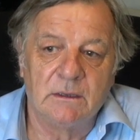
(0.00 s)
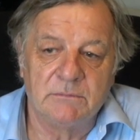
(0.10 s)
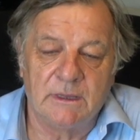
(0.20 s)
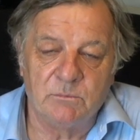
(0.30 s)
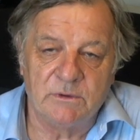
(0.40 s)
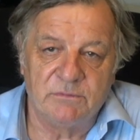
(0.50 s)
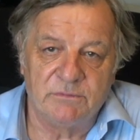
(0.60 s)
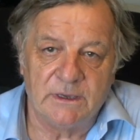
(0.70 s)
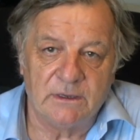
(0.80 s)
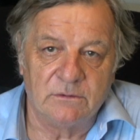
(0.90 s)
Then we
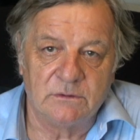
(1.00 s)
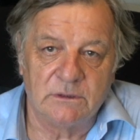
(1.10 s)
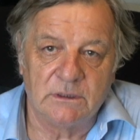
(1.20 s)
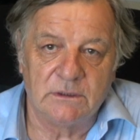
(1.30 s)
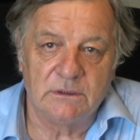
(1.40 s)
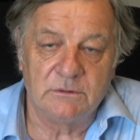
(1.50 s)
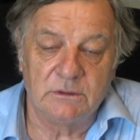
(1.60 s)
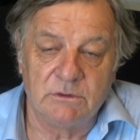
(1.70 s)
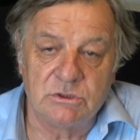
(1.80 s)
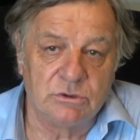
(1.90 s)
found the
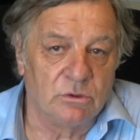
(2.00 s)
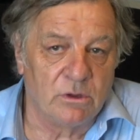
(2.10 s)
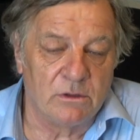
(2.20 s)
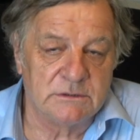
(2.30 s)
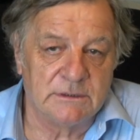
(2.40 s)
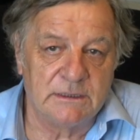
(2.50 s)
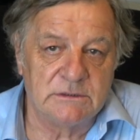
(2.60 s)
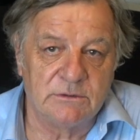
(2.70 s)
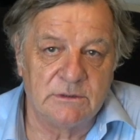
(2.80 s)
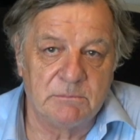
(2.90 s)
original
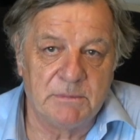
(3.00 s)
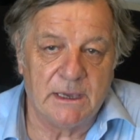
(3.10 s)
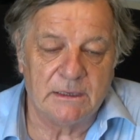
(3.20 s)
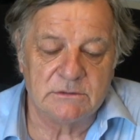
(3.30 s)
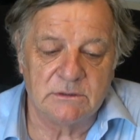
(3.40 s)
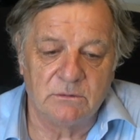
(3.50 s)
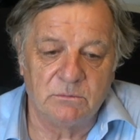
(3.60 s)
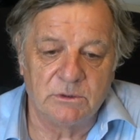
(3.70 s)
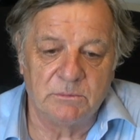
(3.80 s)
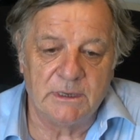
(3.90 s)
alternator in the back, so
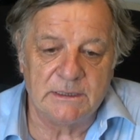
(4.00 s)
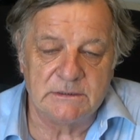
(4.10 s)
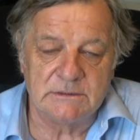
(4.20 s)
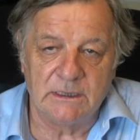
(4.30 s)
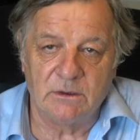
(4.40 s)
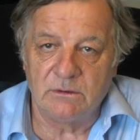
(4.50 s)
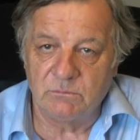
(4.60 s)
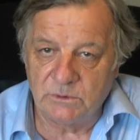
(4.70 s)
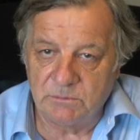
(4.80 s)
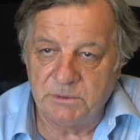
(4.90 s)
what the plan is now,
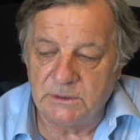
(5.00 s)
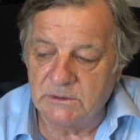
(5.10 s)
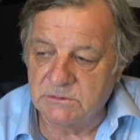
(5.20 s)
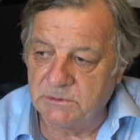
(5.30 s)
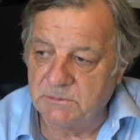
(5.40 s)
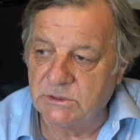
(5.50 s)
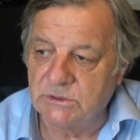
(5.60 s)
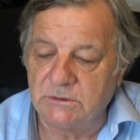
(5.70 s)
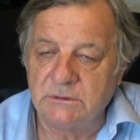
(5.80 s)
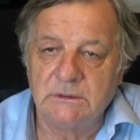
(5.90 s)
with Peter's permission,